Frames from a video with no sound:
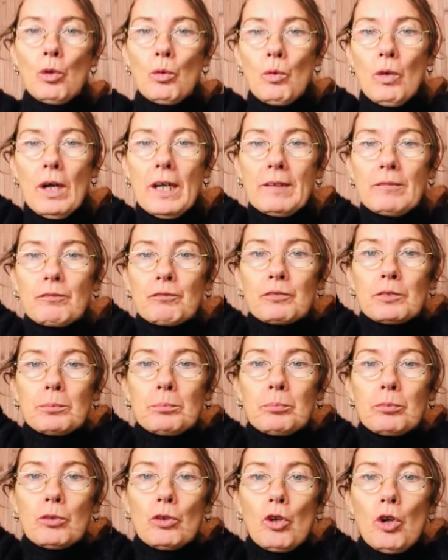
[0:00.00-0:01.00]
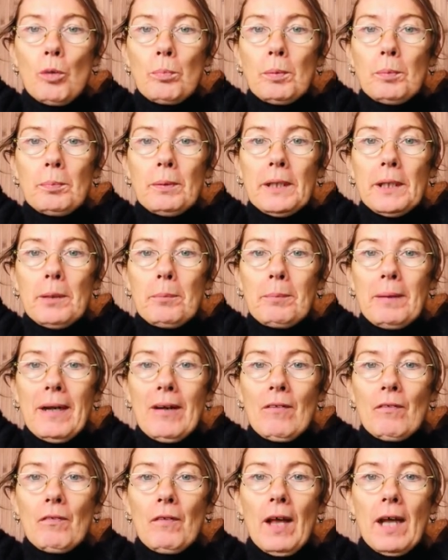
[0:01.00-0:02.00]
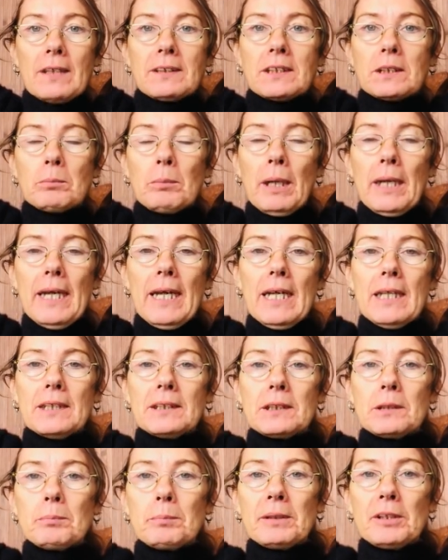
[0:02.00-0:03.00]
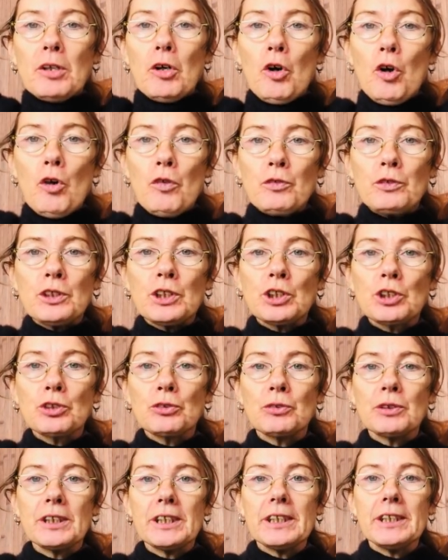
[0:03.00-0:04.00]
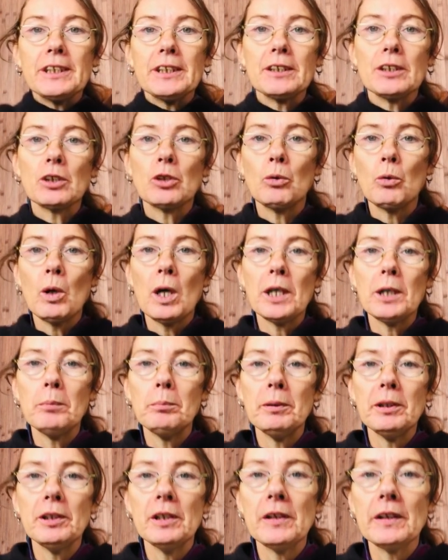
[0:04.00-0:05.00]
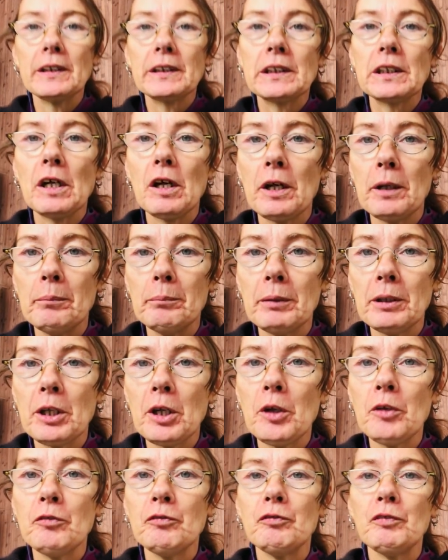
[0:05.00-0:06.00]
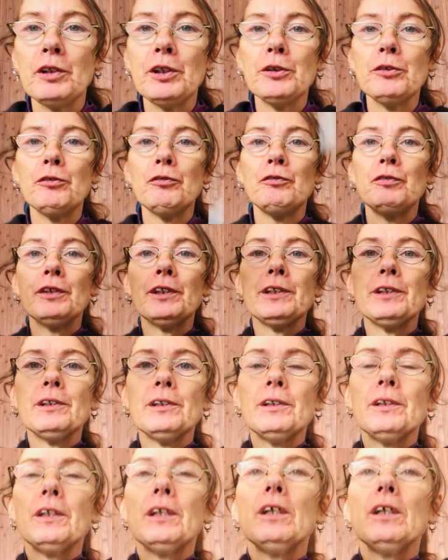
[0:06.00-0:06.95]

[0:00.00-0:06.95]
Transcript: Right from probably about that, so my hands will be off screen quite a bit of the time, but hopefully you'll feel.